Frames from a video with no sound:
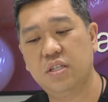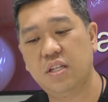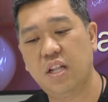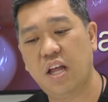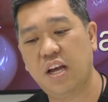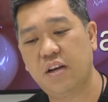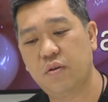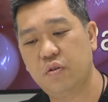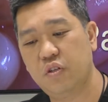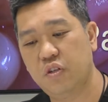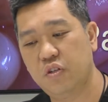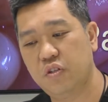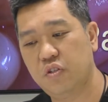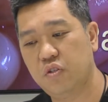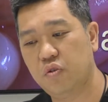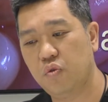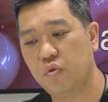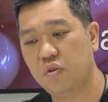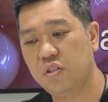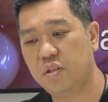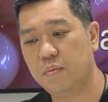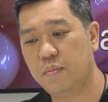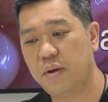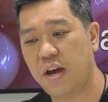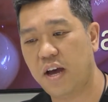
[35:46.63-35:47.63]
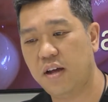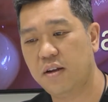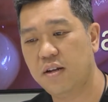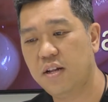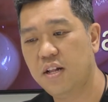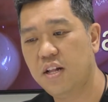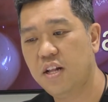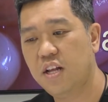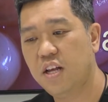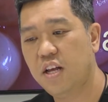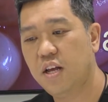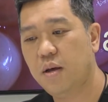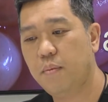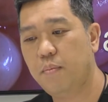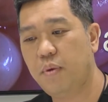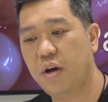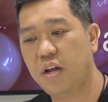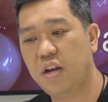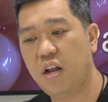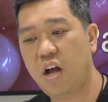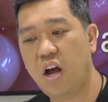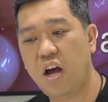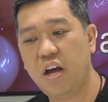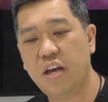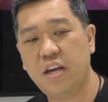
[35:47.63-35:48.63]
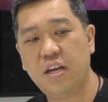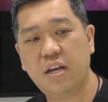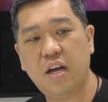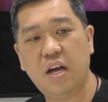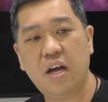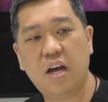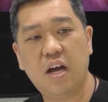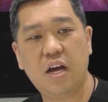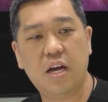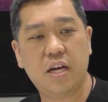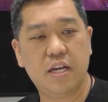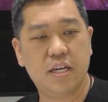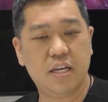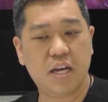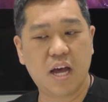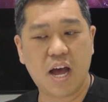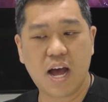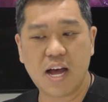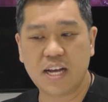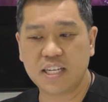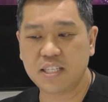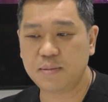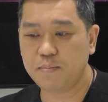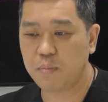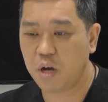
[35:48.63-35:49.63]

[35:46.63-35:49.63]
like you talked about. But I asked my